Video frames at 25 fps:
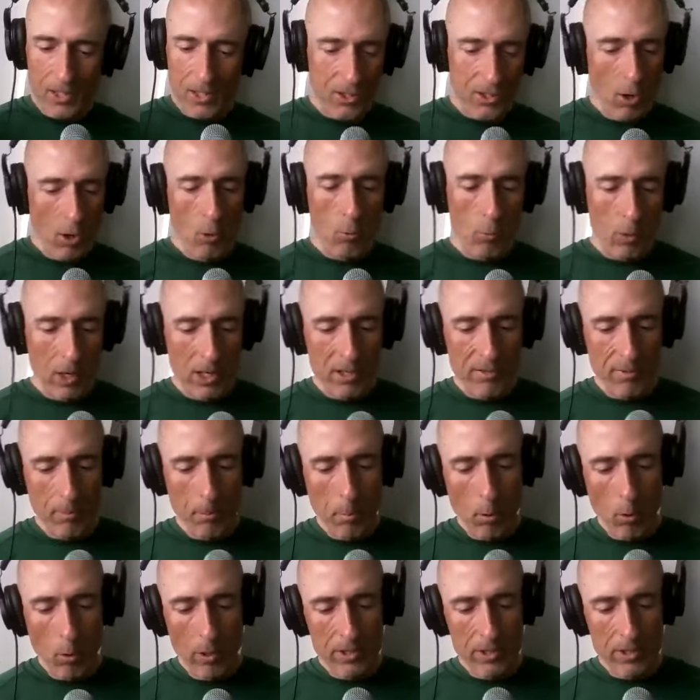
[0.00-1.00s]
don't race for
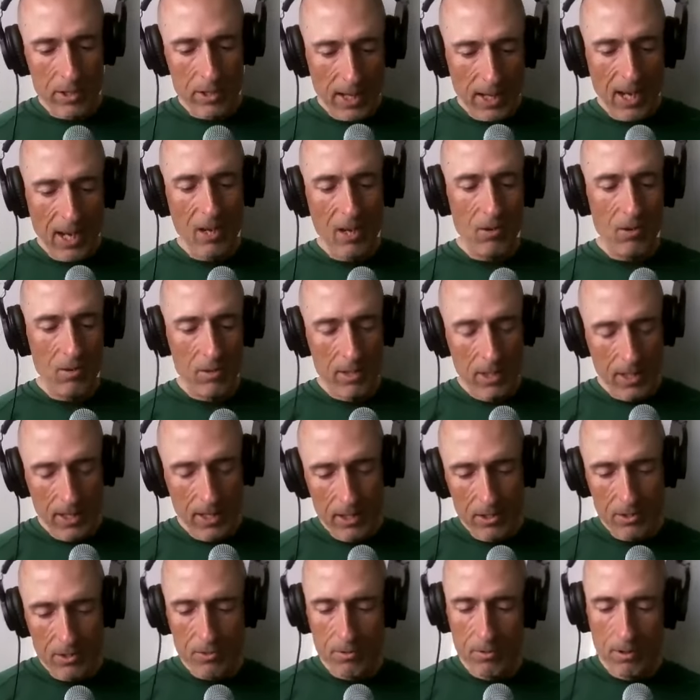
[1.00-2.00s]
points. Now,
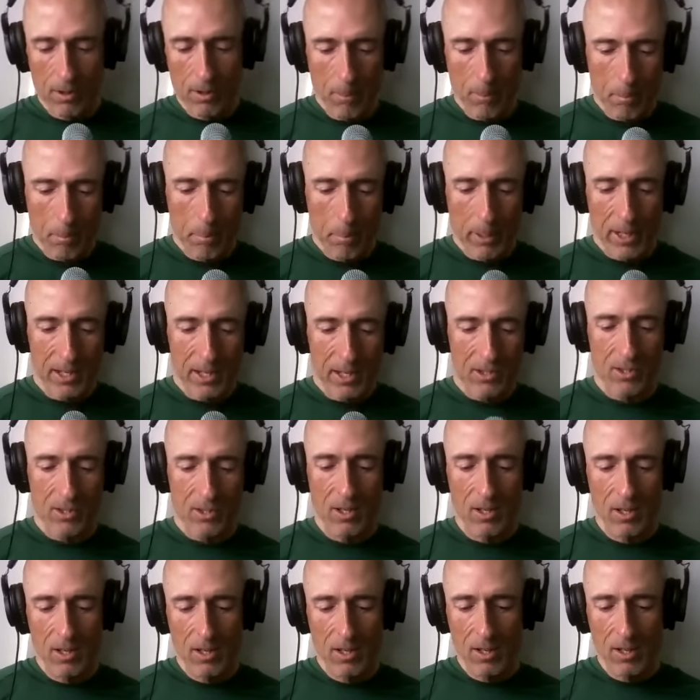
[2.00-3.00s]
here's the biggest
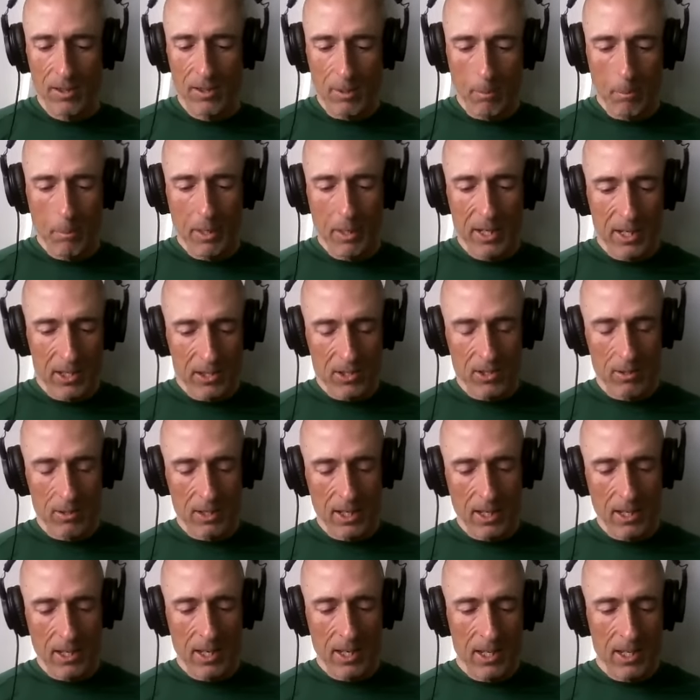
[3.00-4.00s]
the biggest
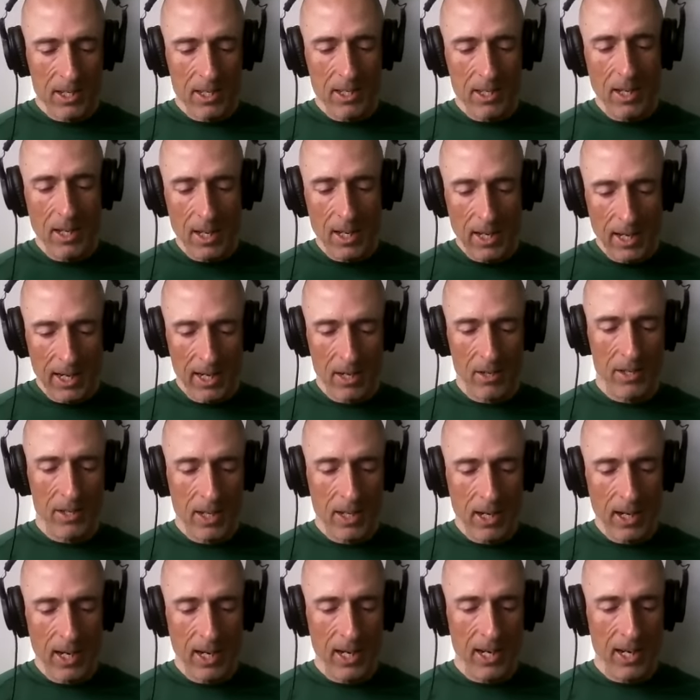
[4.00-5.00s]
key
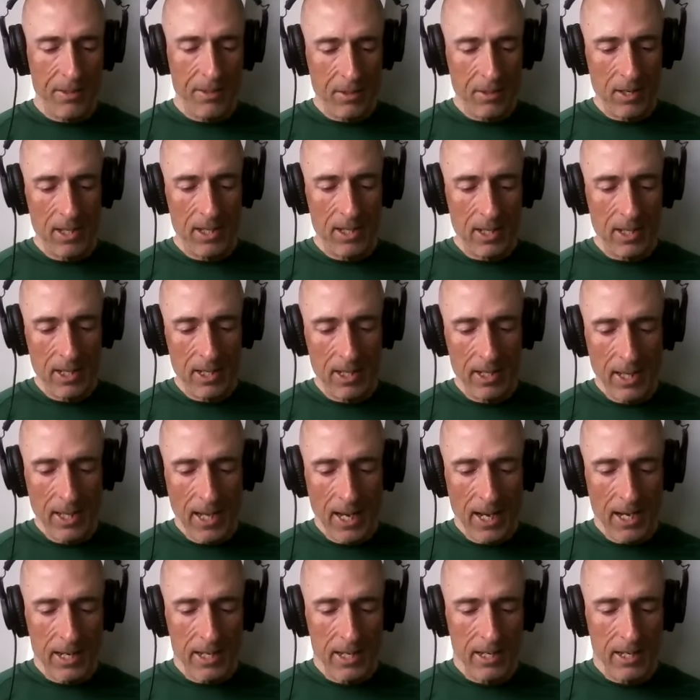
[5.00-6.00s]
area I think, and
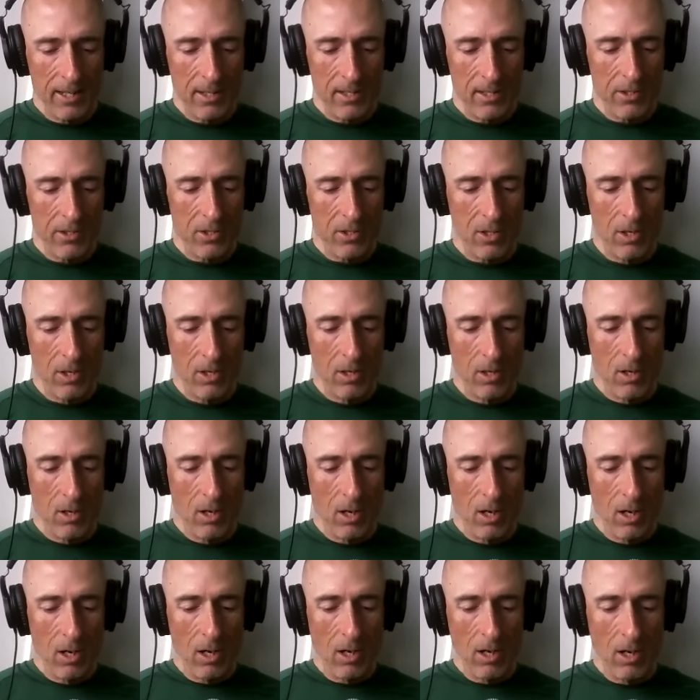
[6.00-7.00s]
that is
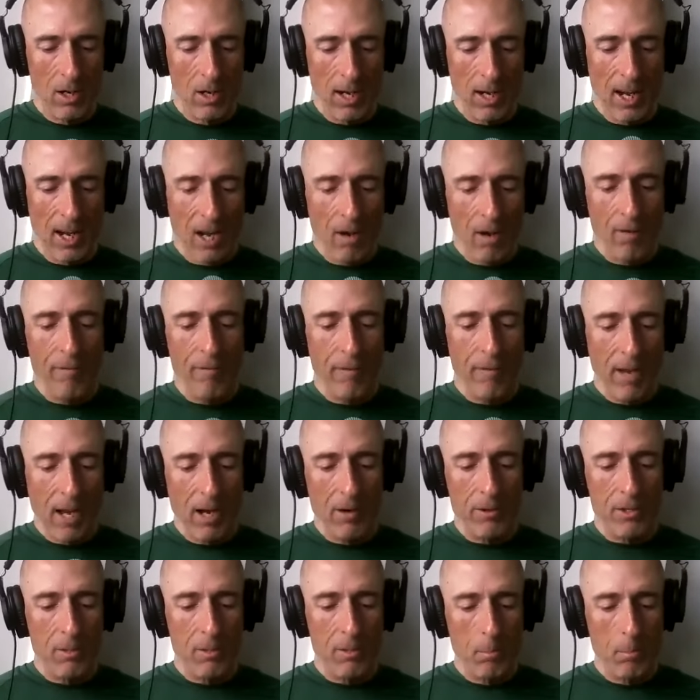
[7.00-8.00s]
how
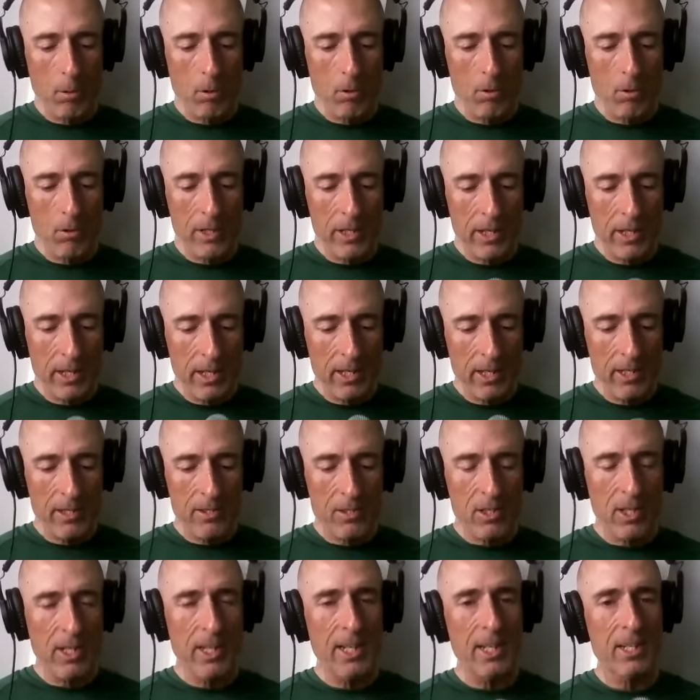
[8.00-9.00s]
valuable
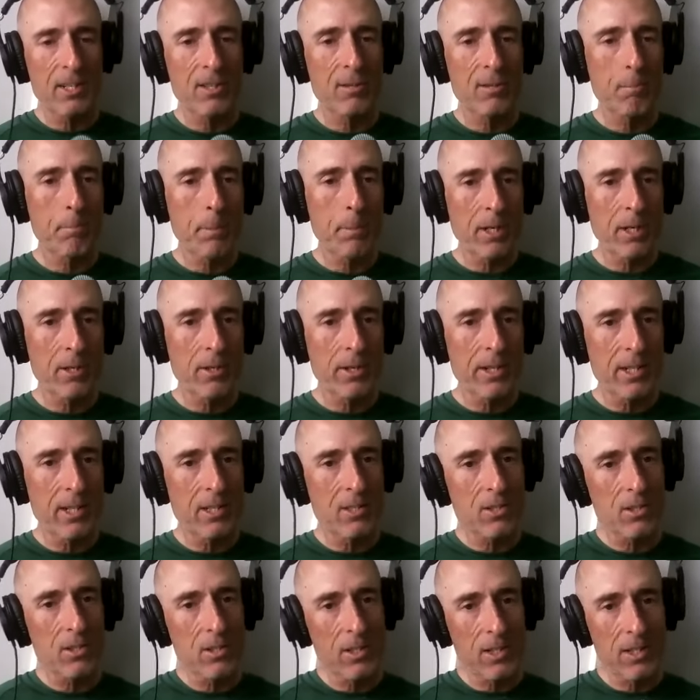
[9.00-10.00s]
is
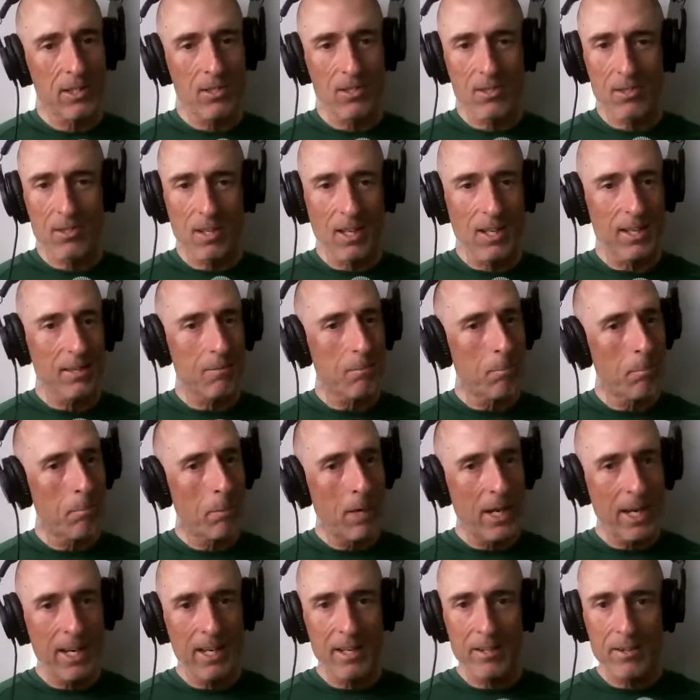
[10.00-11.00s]
experience. Let's like,
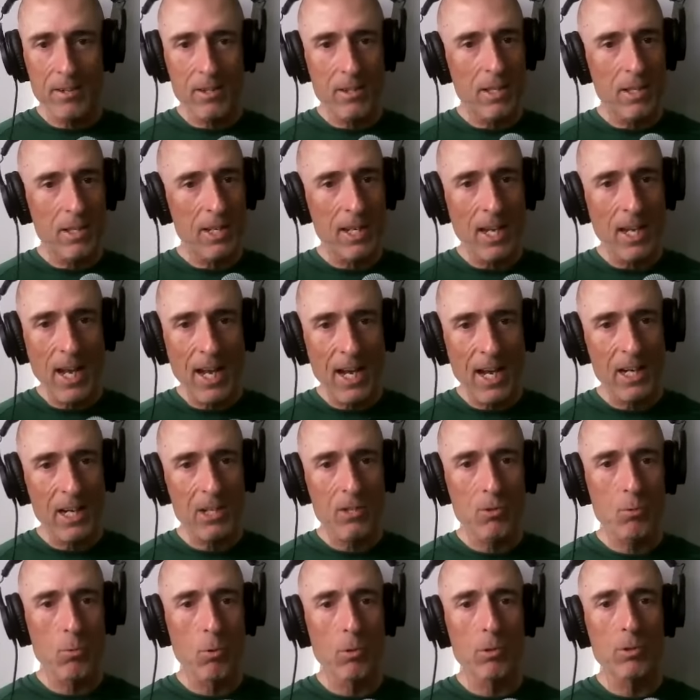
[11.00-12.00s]
man, the
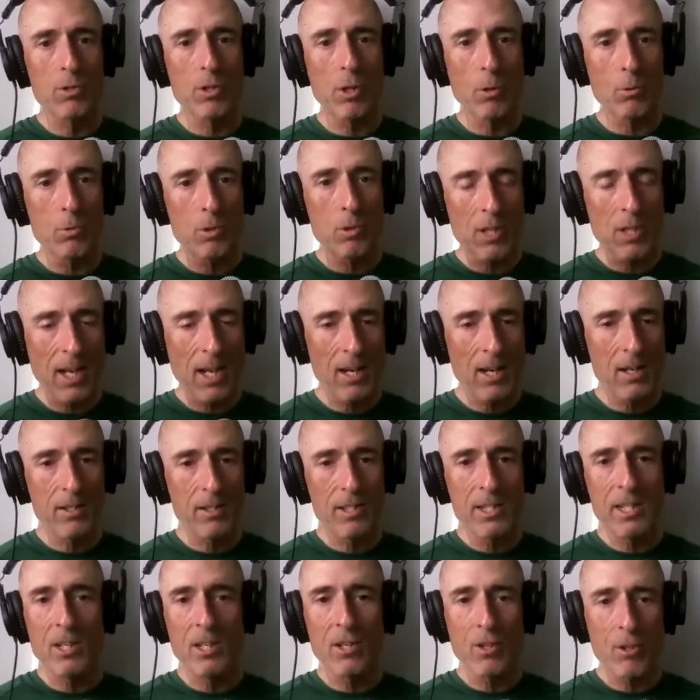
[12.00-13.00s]
actual
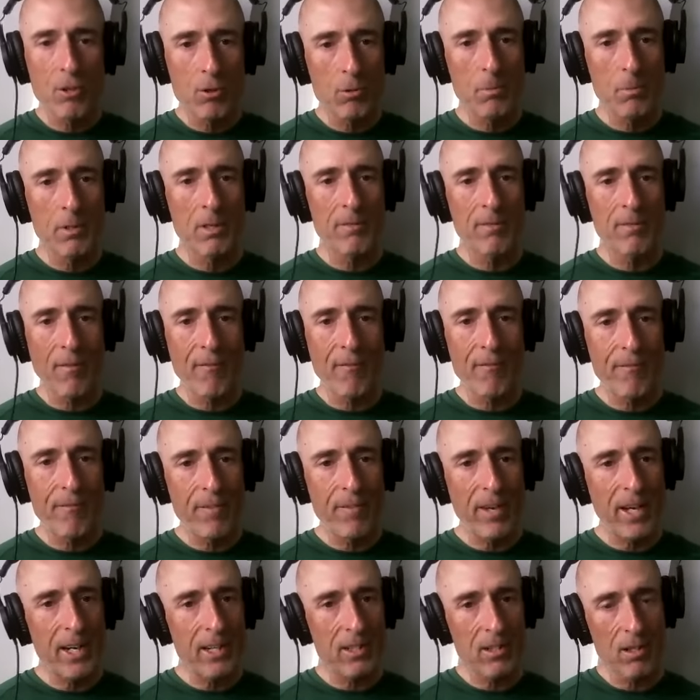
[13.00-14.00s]
totality, cumulative
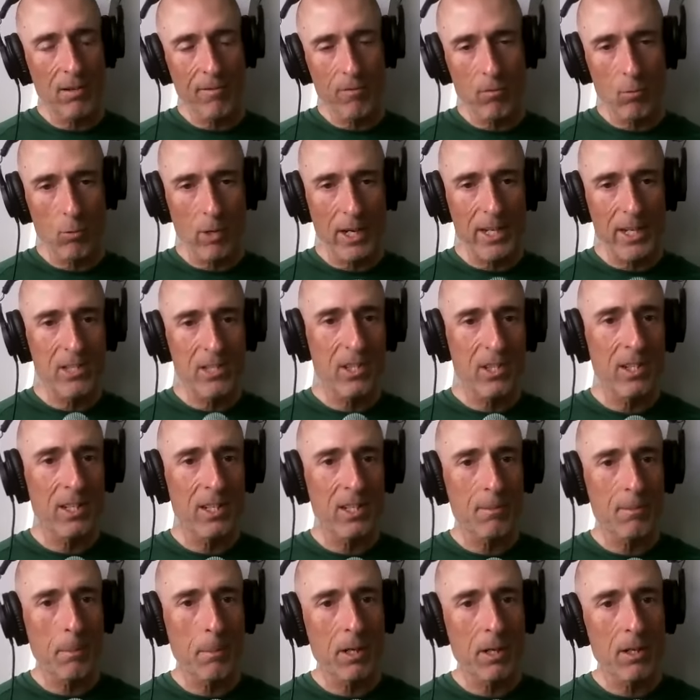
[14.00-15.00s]
effect of racing
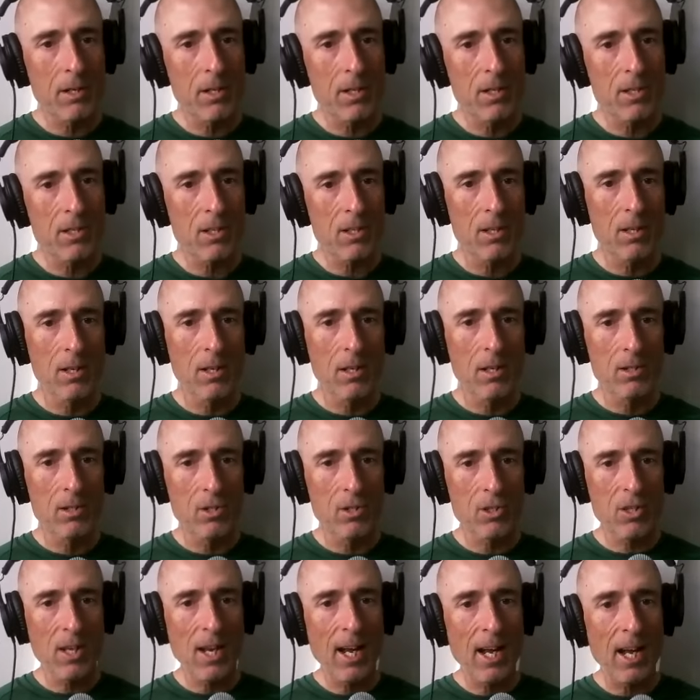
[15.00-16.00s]
experience,
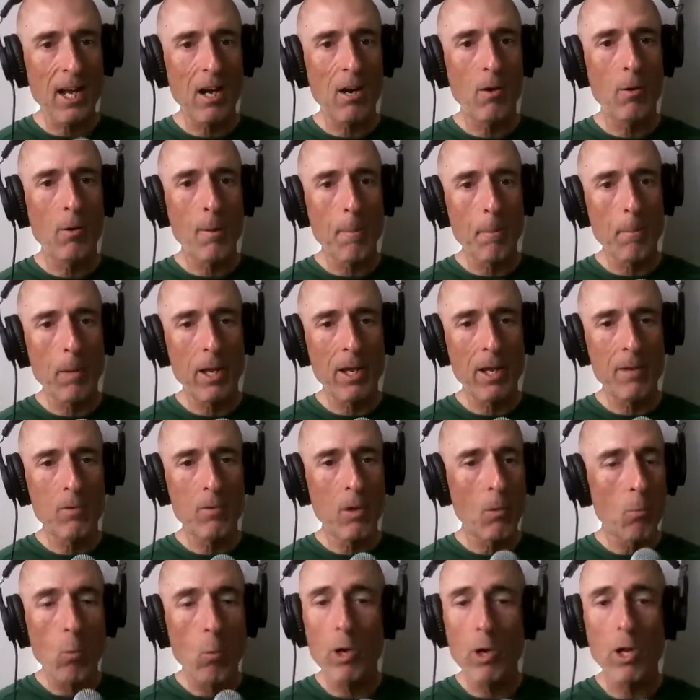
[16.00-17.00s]
just how and, and,
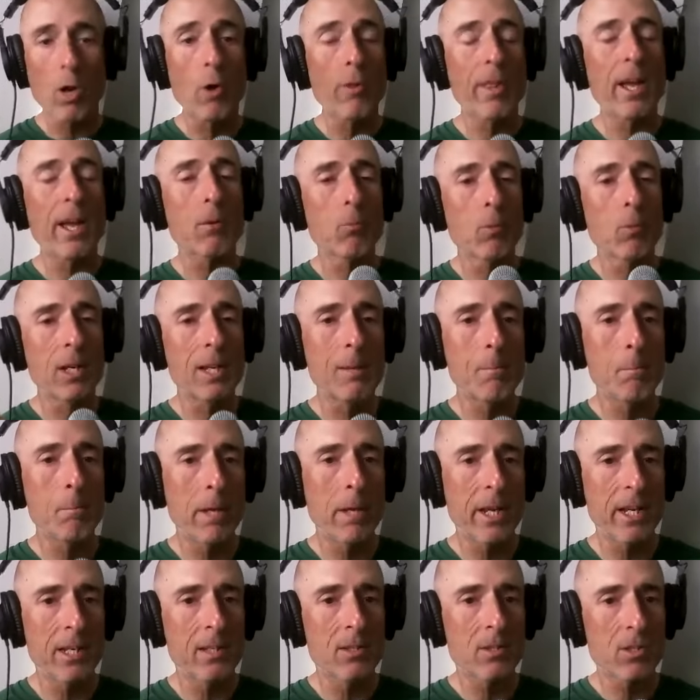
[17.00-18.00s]
and what all that really
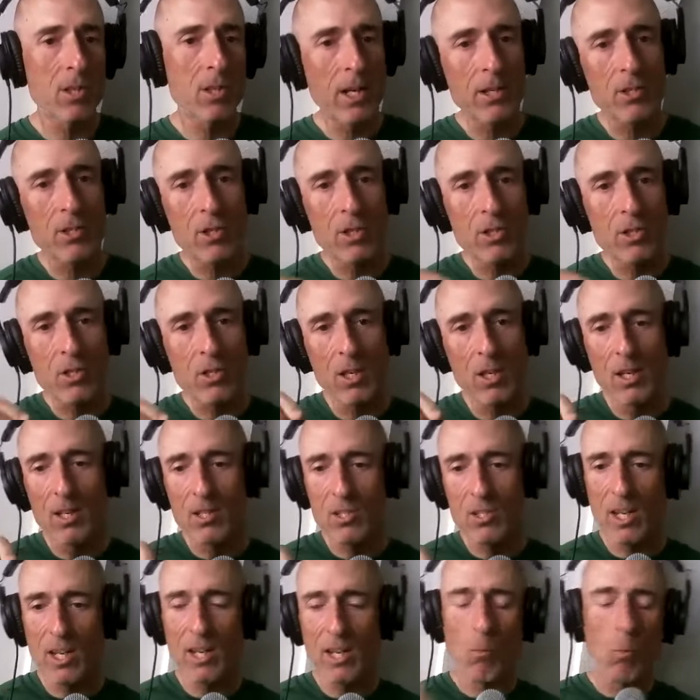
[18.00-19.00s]
means. Not just
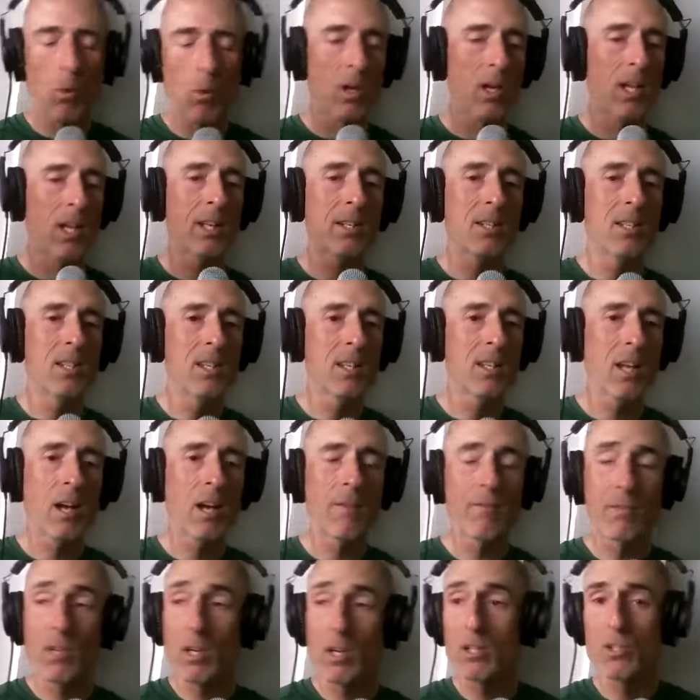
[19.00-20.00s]
saying, well, I did,
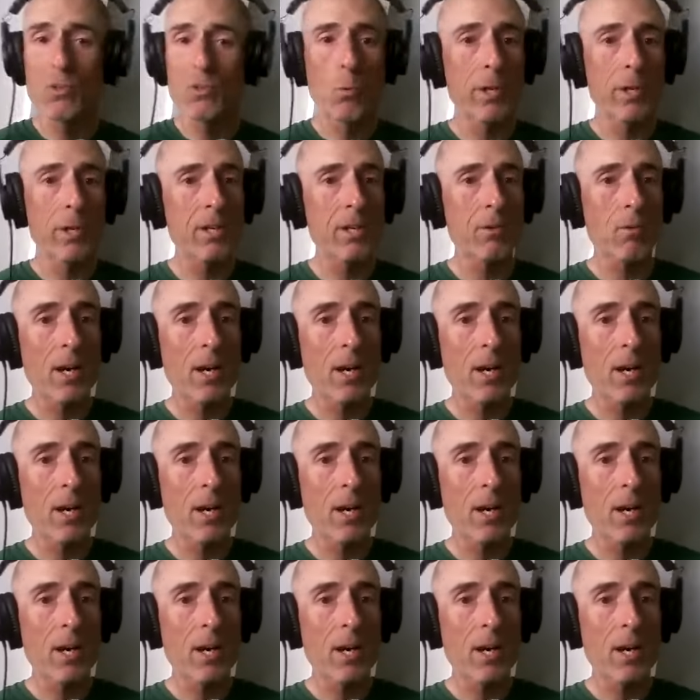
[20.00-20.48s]
I've done 20